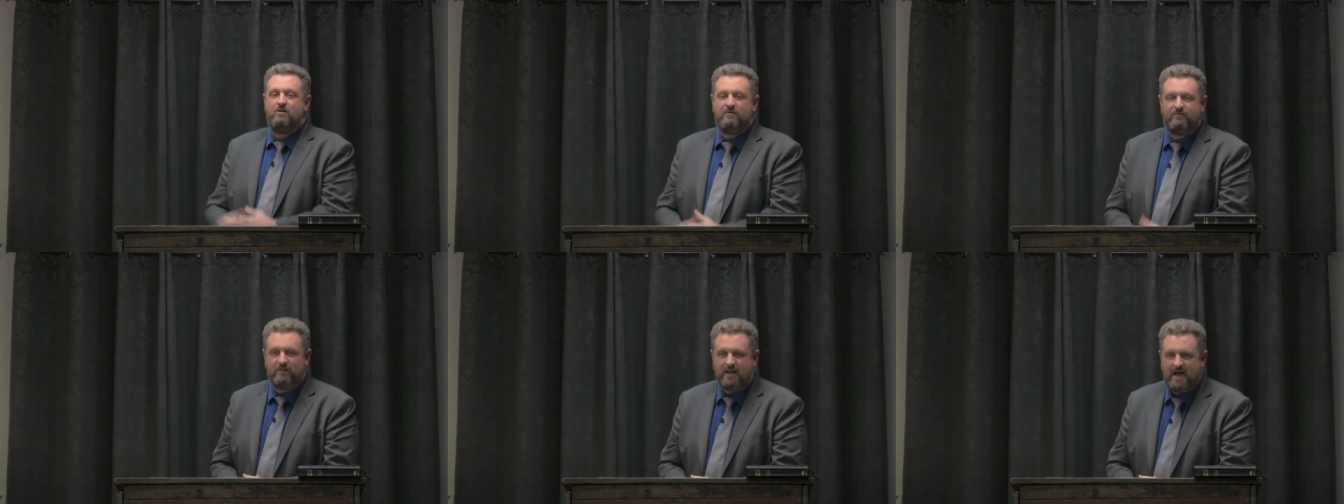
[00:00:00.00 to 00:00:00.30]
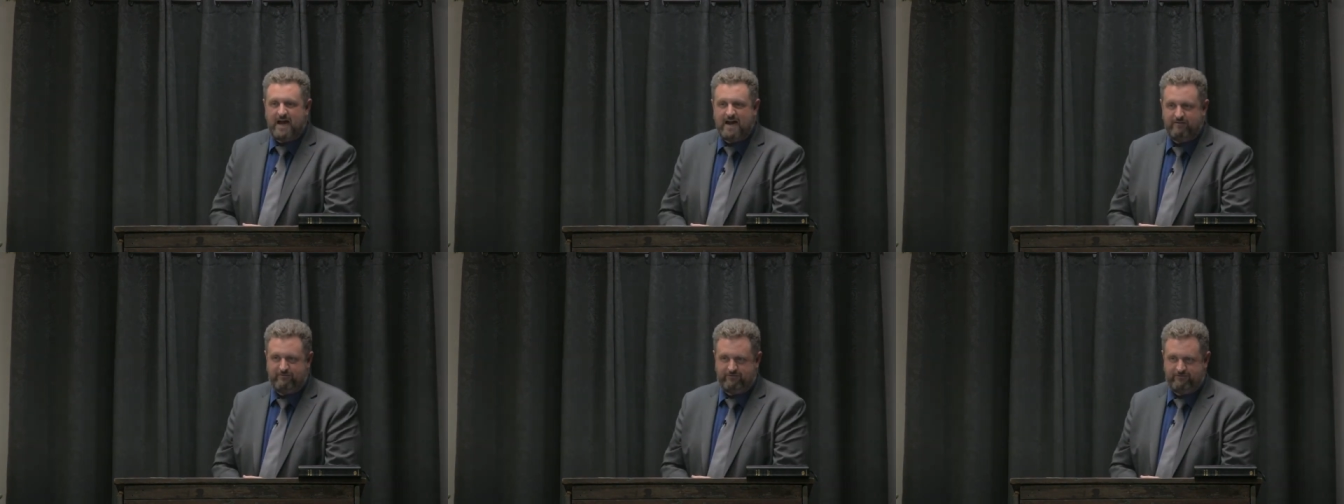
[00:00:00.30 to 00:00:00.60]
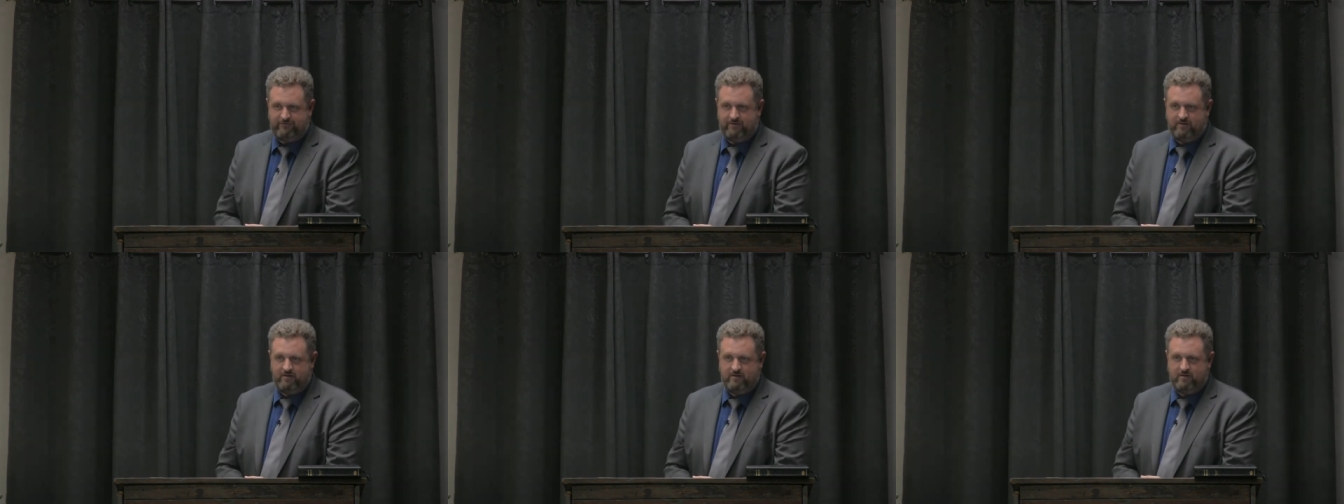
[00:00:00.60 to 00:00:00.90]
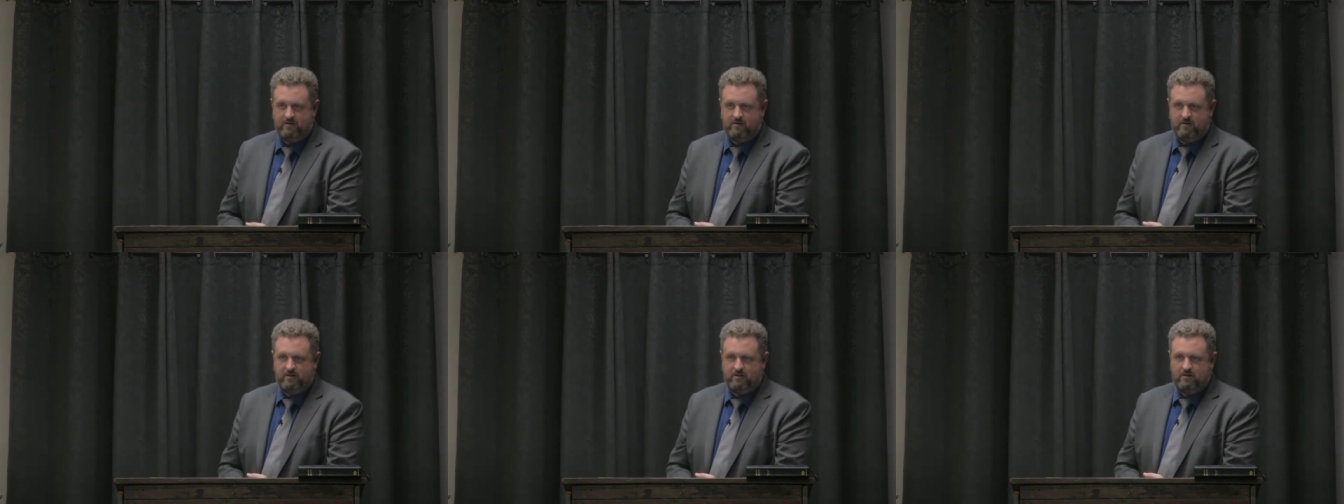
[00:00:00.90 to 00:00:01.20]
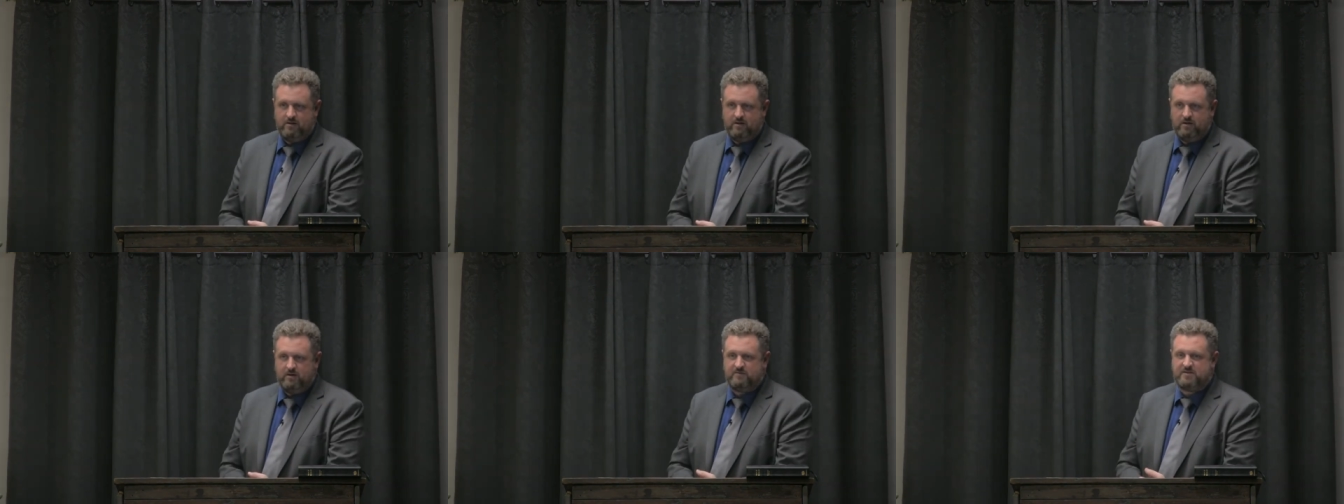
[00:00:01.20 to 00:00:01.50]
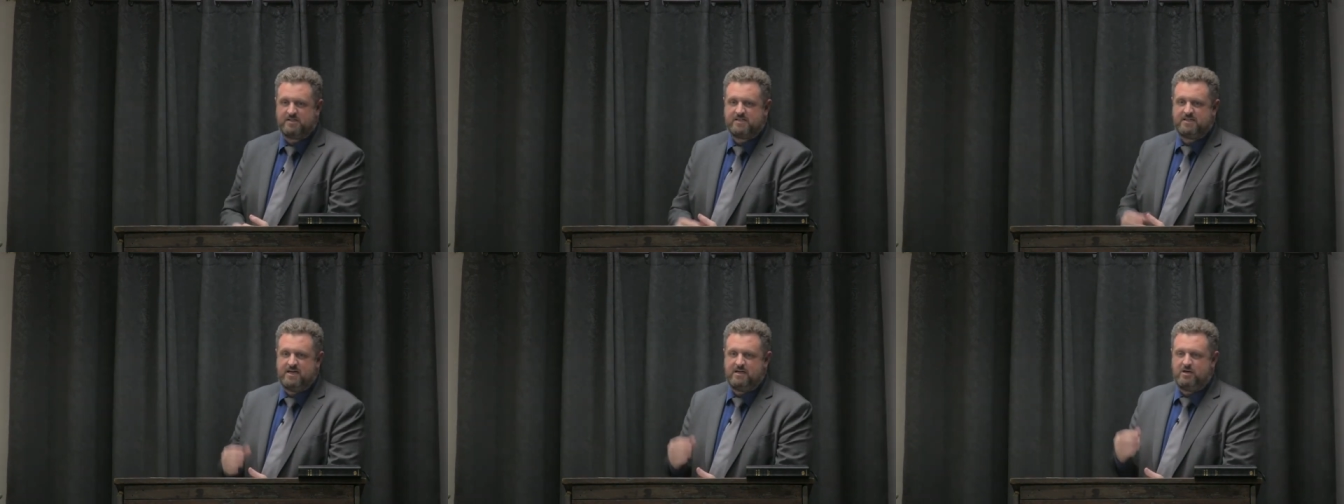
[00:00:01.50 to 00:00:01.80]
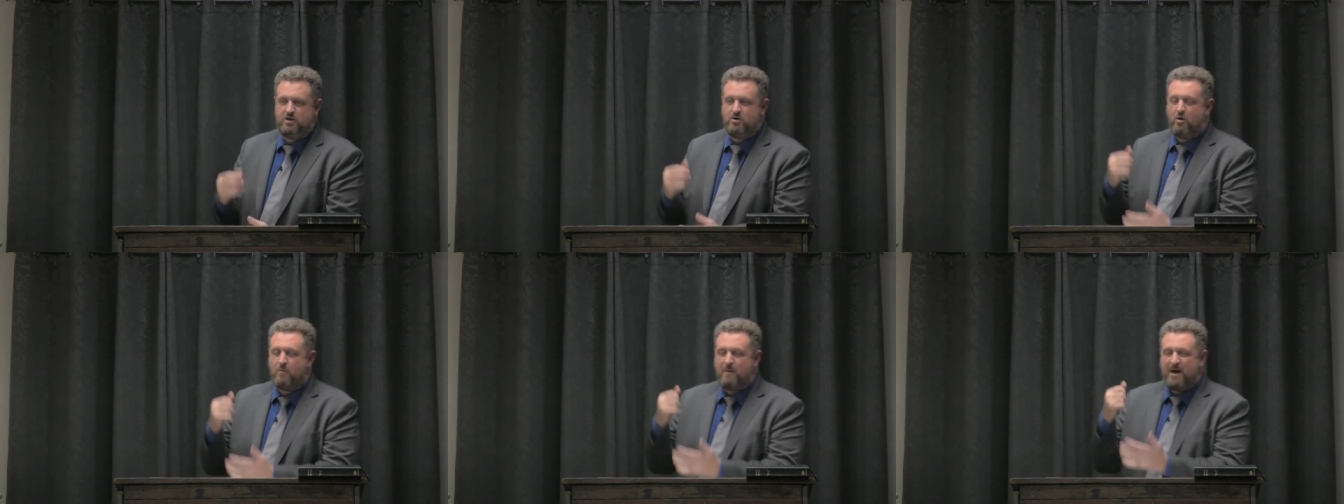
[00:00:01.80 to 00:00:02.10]
of life. You've seen,
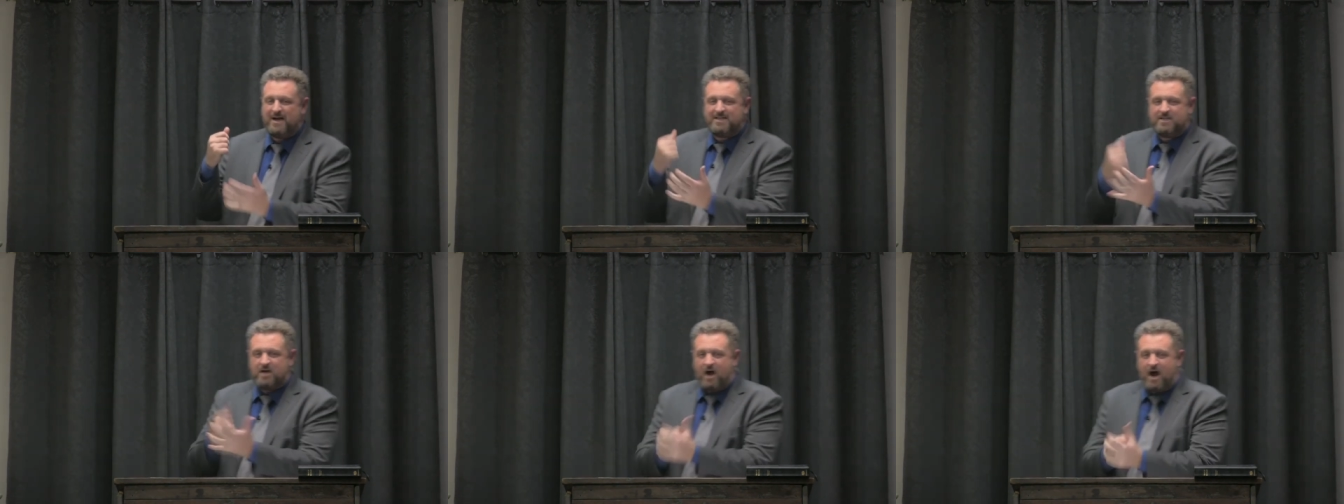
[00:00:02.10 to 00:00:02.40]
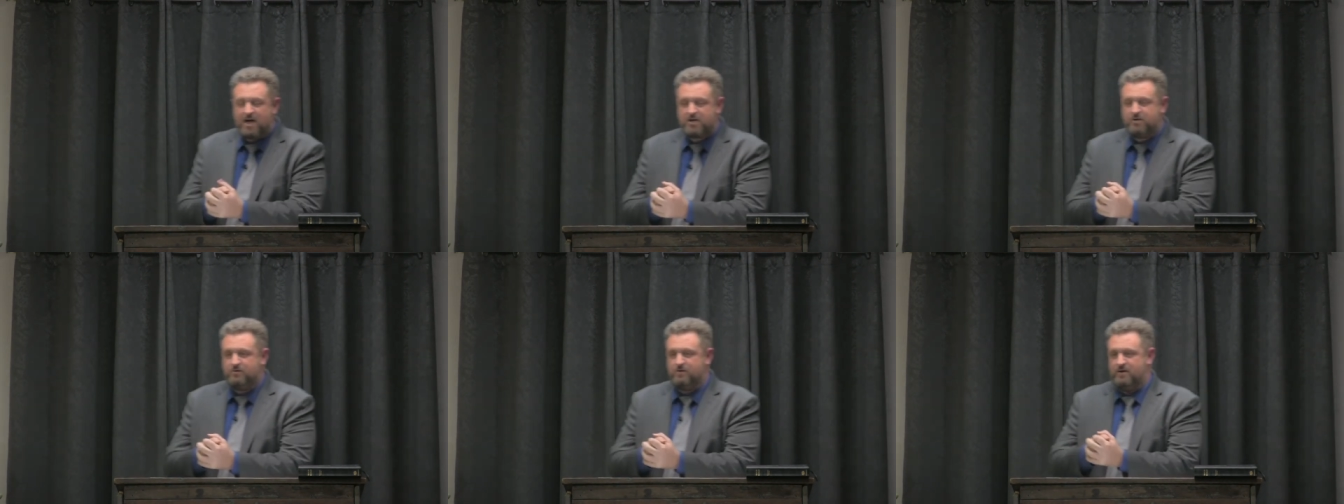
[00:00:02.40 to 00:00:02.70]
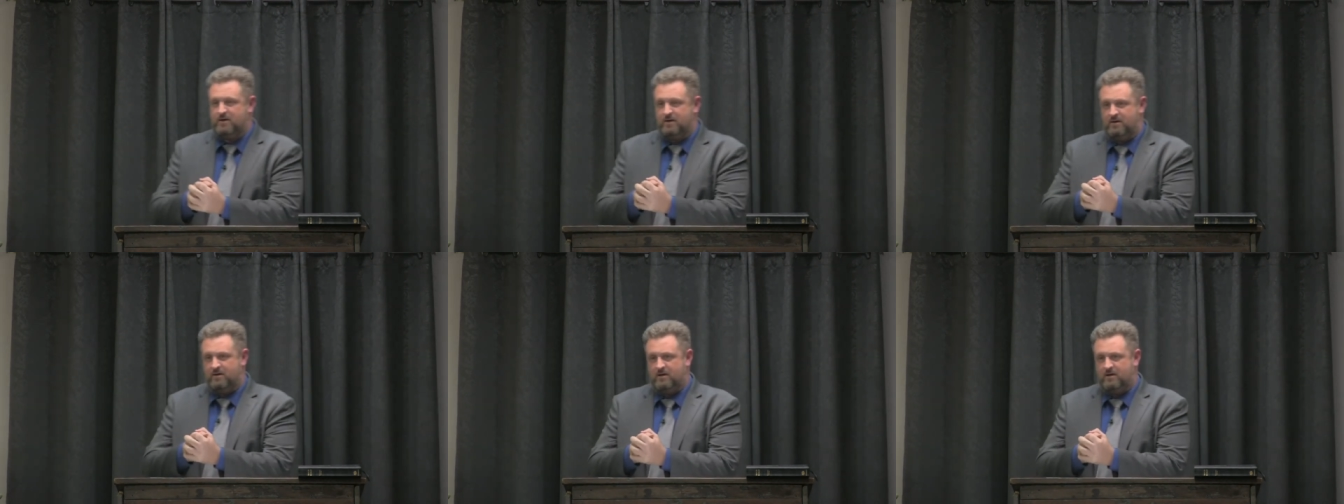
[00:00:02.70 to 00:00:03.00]
you know my doctrine.